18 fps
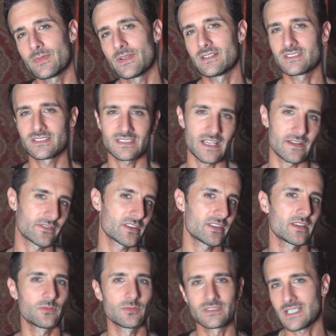and just
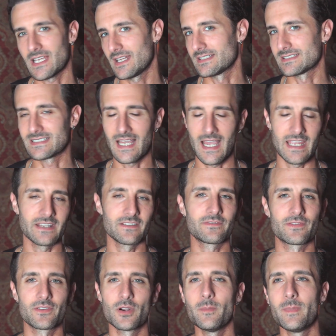everything was kind of tight
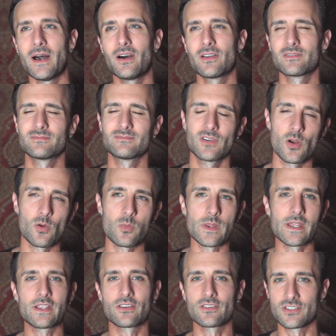for about a
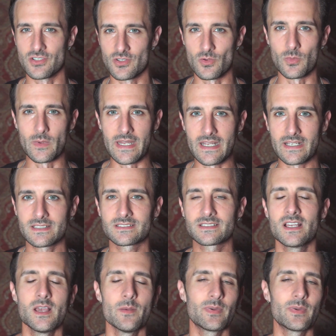week or 2 weeks.